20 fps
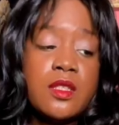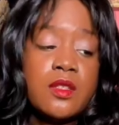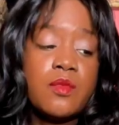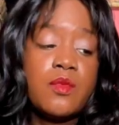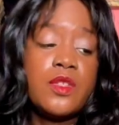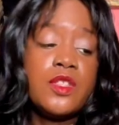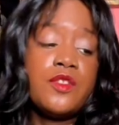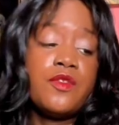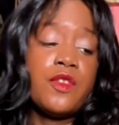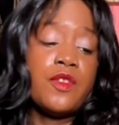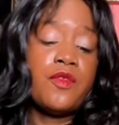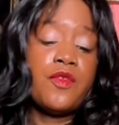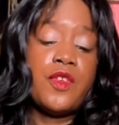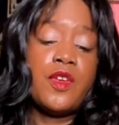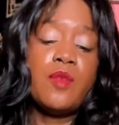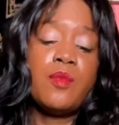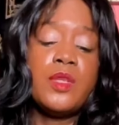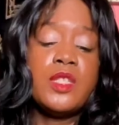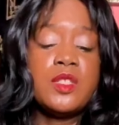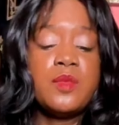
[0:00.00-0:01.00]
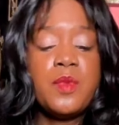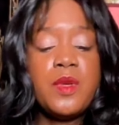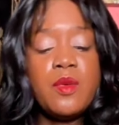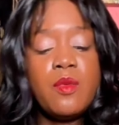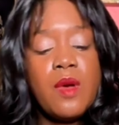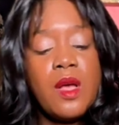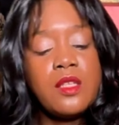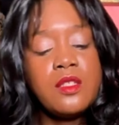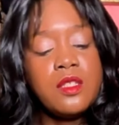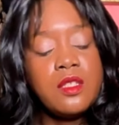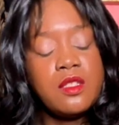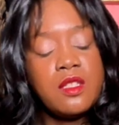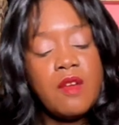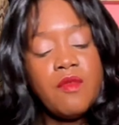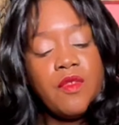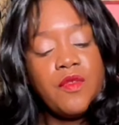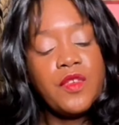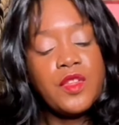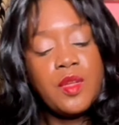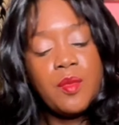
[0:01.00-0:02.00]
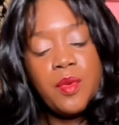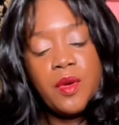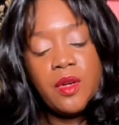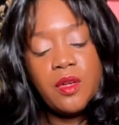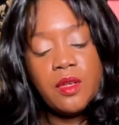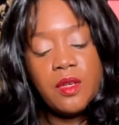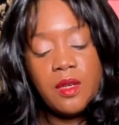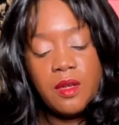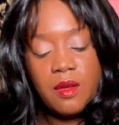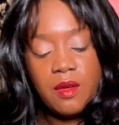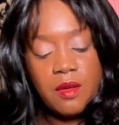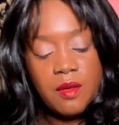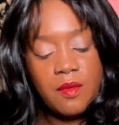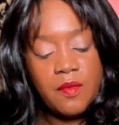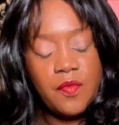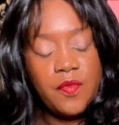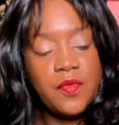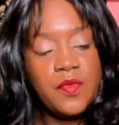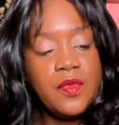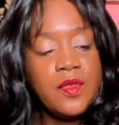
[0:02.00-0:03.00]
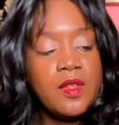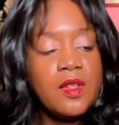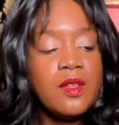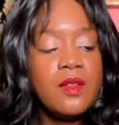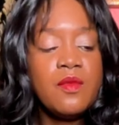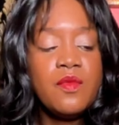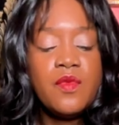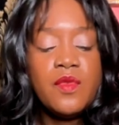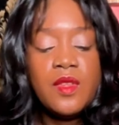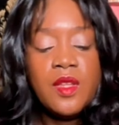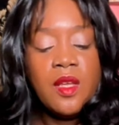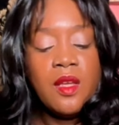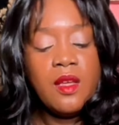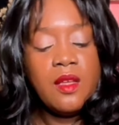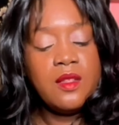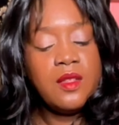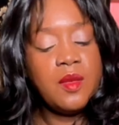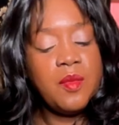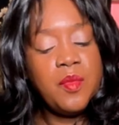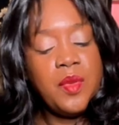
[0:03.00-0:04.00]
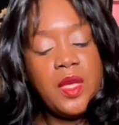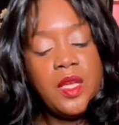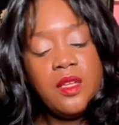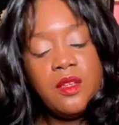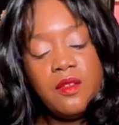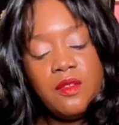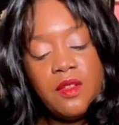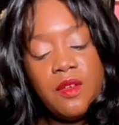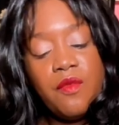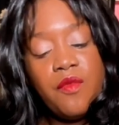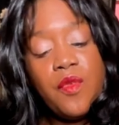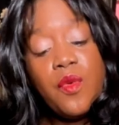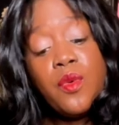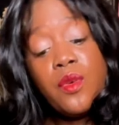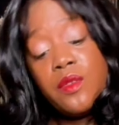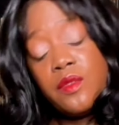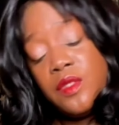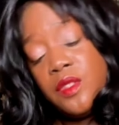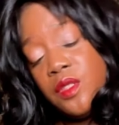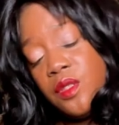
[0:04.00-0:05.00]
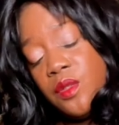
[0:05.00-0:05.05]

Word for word: is wish fulfillment. Spirit, why is the Devil for the partner? the pay, the Four of